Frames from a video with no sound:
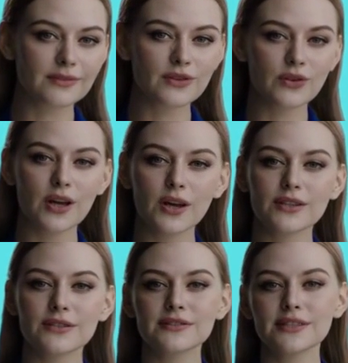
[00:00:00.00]
Your
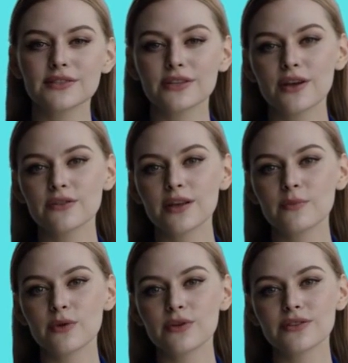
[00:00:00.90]
audience is another
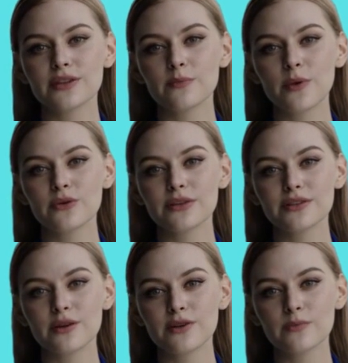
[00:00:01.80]
important
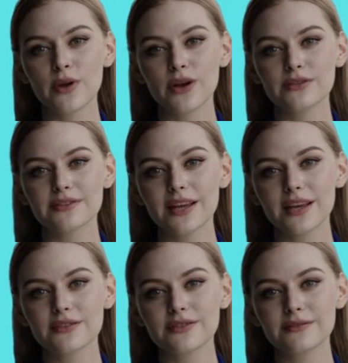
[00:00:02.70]
component of your blog's
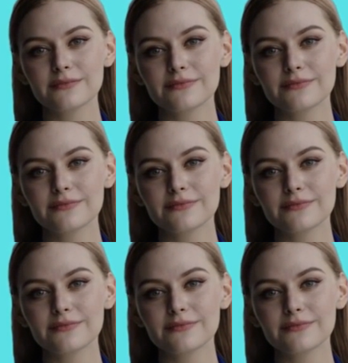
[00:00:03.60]
niche.